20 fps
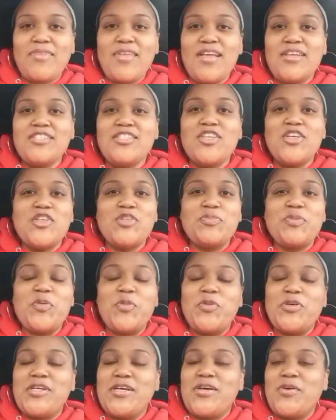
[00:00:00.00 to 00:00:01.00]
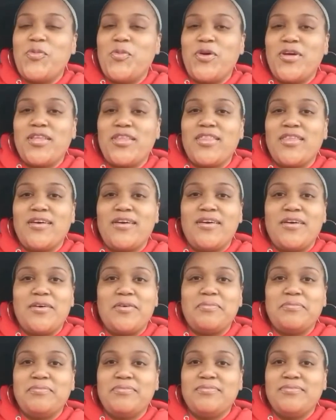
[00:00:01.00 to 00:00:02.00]
excuse me, with
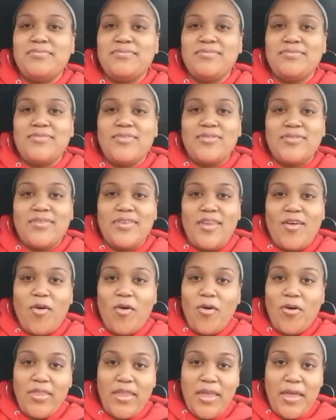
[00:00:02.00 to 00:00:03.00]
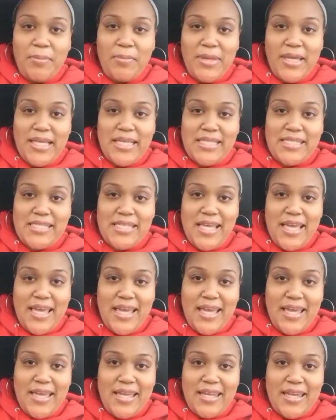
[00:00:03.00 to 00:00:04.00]
all that being
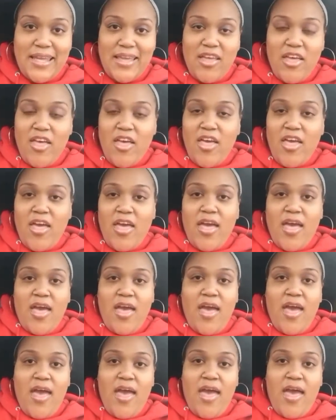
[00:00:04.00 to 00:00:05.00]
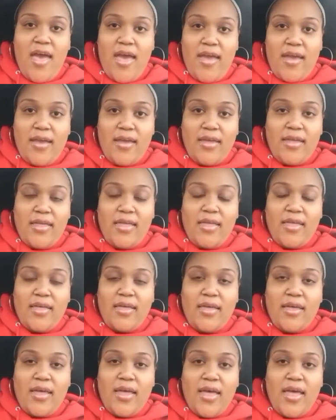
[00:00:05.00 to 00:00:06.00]
said, hey,
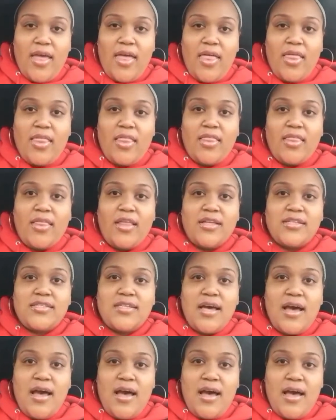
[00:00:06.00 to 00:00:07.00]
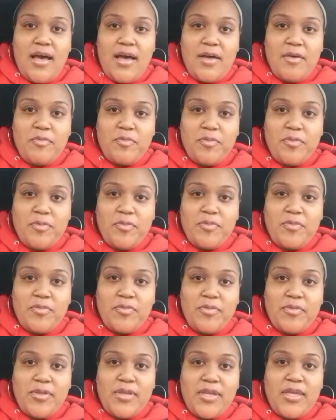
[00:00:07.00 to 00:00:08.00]
the time
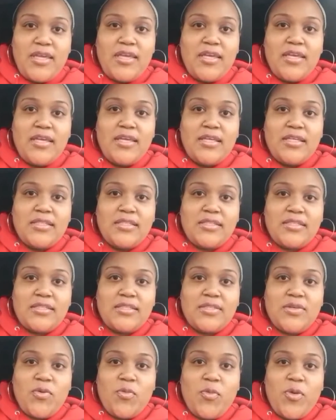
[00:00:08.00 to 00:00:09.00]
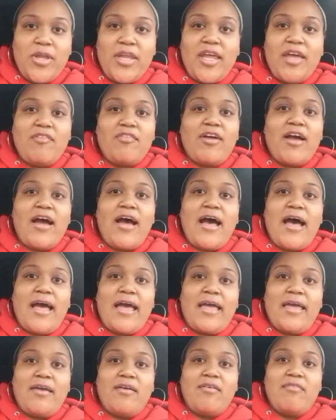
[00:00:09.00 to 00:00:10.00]
is whenever
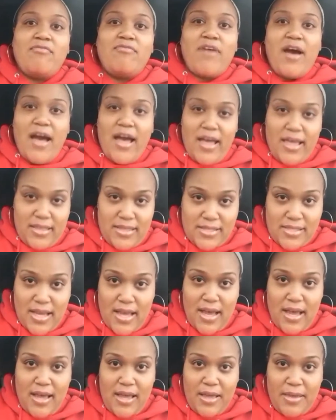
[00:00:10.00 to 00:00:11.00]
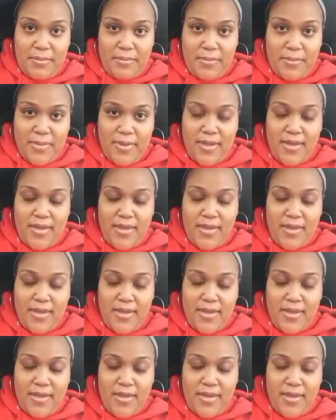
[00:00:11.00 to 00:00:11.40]
I find the time.